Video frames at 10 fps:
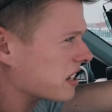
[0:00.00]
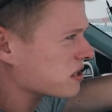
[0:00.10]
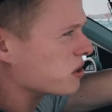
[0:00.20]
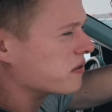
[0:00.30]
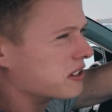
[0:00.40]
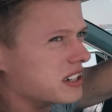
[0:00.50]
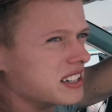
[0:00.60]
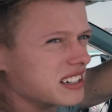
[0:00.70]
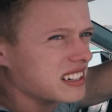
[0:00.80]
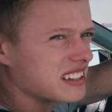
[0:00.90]
us over
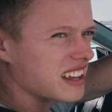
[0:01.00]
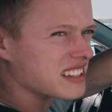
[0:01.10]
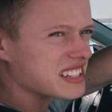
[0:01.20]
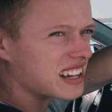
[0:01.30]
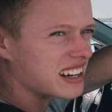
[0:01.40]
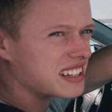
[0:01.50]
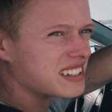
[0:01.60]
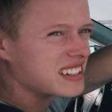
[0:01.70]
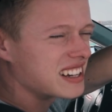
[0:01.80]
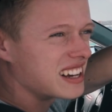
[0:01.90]
the other side
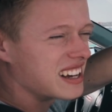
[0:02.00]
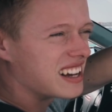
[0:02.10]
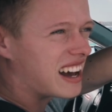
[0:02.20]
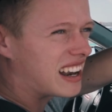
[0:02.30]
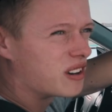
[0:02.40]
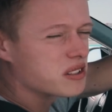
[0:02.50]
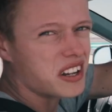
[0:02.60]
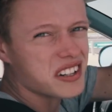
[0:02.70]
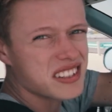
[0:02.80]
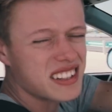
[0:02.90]
and look
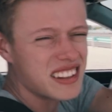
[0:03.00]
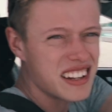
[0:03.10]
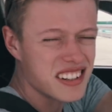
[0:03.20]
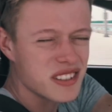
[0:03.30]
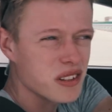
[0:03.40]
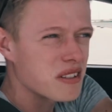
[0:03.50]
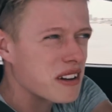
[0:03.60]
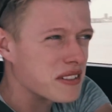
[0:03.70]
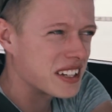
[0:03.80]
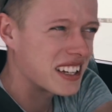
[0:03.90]
that there's no
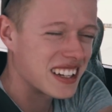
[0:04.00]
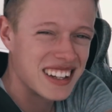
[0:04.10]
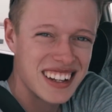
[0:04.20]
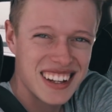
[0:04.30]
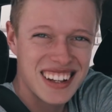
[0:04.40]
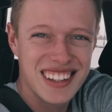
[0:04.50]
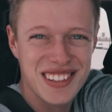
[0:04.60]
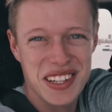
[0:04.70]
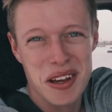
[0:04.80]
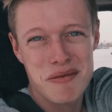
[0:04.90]
traffic.
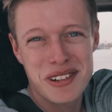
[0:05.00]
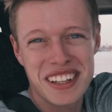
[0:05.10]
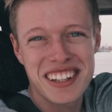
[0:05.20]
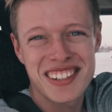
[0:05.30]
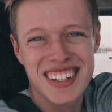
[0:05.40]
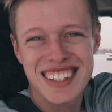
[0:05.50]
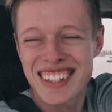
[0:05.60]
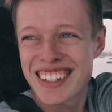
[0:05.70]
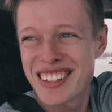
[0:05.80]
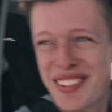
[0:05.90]
So yeah, pretty interesting.